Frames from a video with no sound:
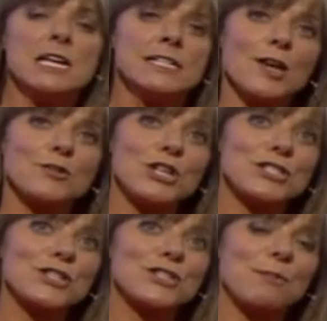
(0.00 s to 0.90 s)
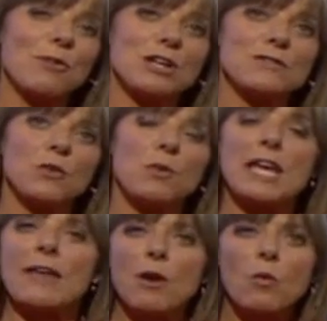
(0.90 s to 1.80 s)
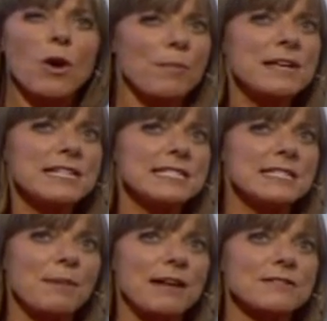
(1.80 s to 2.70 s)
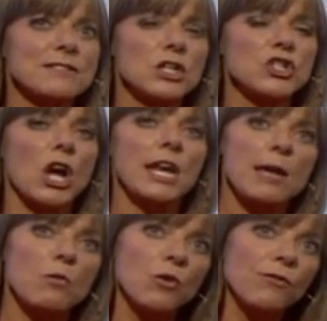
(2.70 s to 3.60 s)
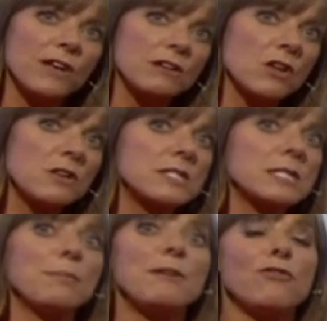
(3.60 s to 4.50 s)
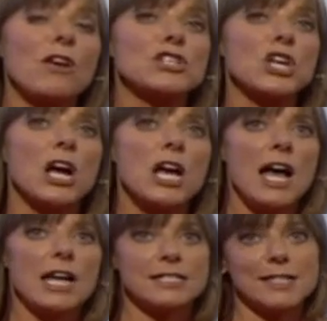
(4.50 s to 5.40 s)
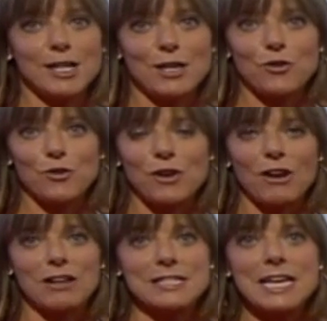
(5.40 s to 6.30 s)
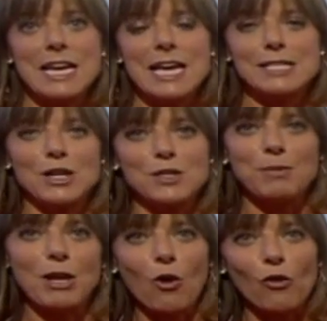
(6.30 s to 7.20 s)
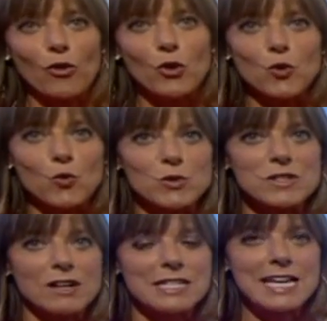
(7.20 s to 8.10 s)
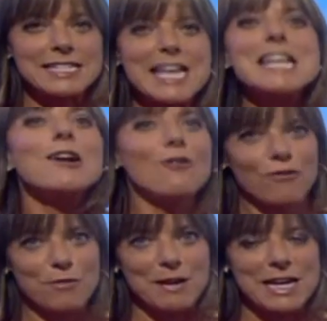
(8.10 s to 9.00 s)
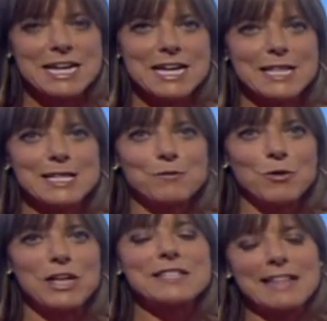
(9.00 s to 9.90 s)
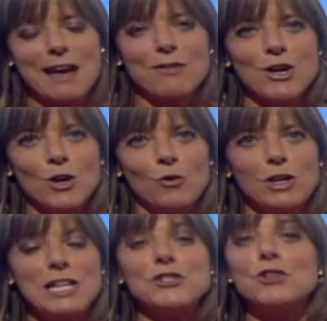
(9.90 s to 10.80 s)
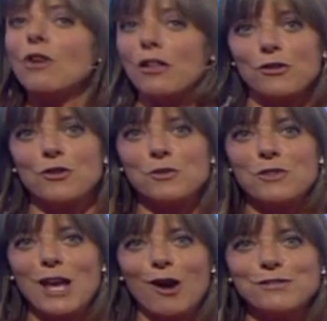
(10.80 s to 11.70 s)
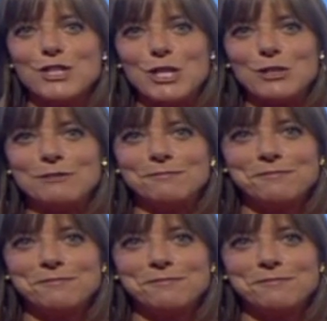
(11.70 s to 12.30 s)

So just to sum summarise for the weekend, there will be a decent amount of sunshine. It will feel noticeably fresher and certainly through the nights it's going to be on the cool side. That's enough from me this morning. Stav will lead you right through the afternoon.